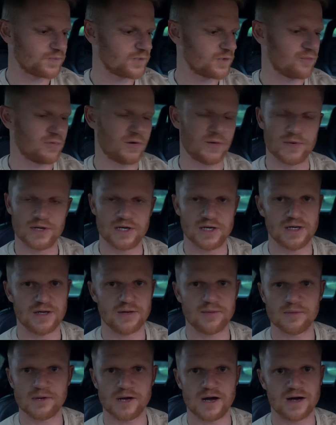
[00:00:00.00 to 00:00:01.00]
Probably
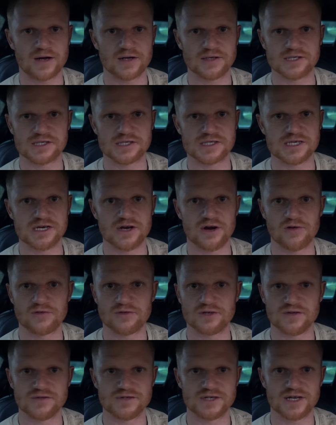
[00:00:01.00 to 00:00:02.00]
I could just see
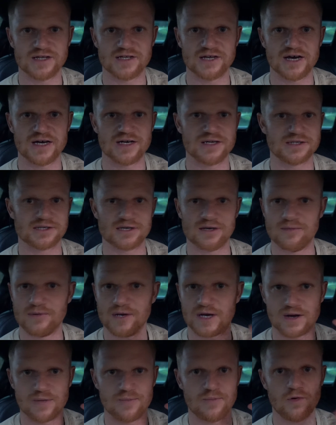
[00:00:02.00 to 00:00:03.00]
after I've done that it's going to
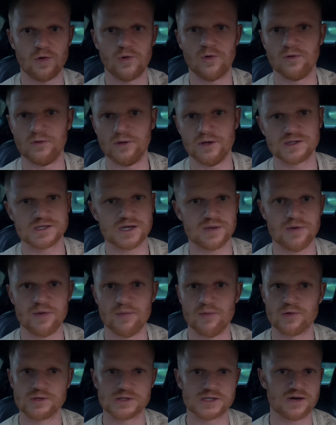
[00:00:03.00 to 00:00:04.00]
become more, there's going to be
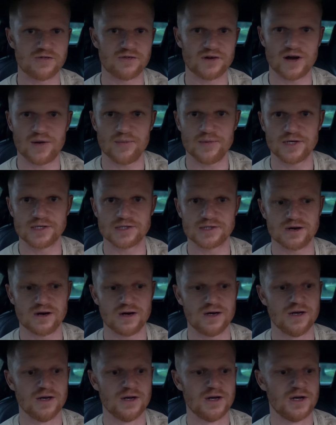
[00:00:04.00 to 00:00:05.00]
more stuff coming. So
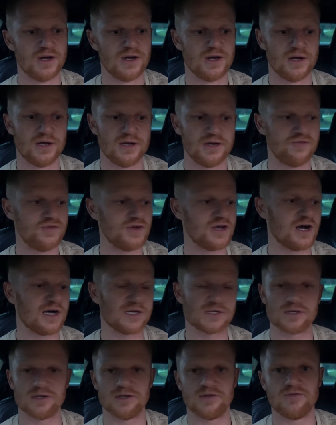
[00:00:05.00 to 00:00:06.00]
if you
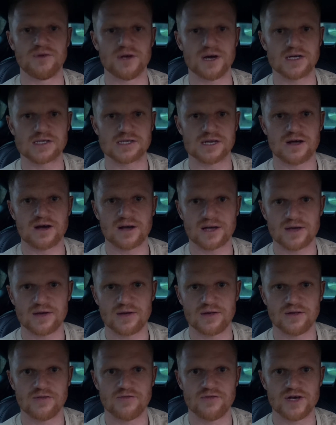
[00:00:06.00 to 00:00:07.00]
guys are
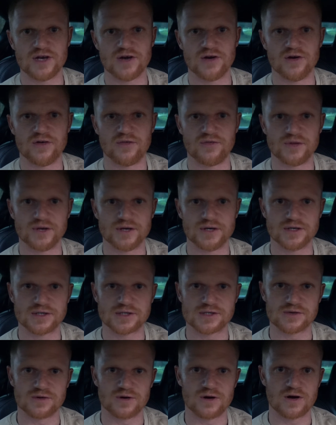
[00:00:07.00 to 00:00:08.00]
liking the video of the
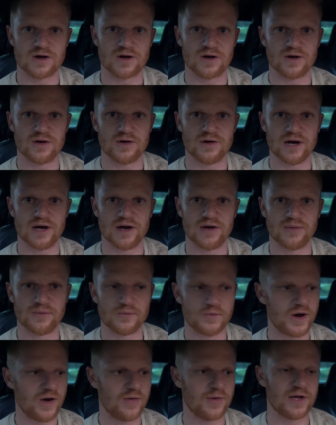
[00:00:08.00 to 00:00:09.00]
Scirocco and
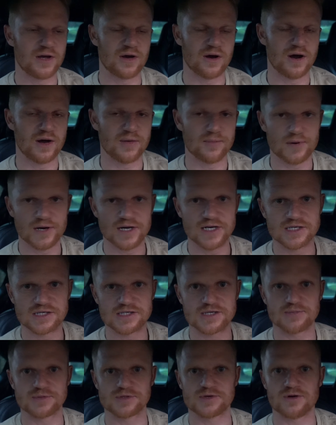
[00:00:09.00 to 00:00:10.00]
where we're going, please
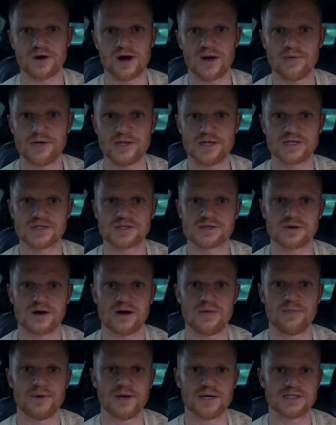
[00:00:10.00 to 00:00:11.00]
subscribe, hit the
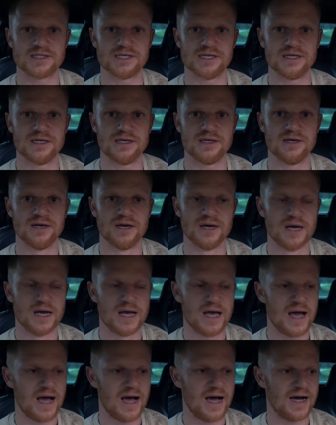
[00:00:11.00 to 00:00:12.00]
subscribe button,
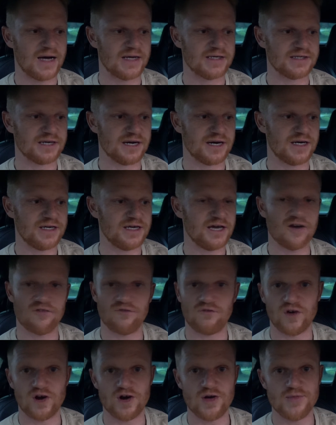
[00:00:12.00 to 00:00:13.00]
and yeah,
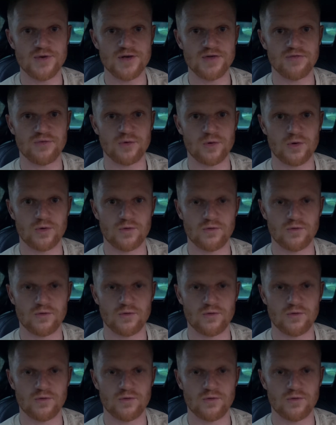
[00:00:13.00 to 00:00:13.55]
follow me for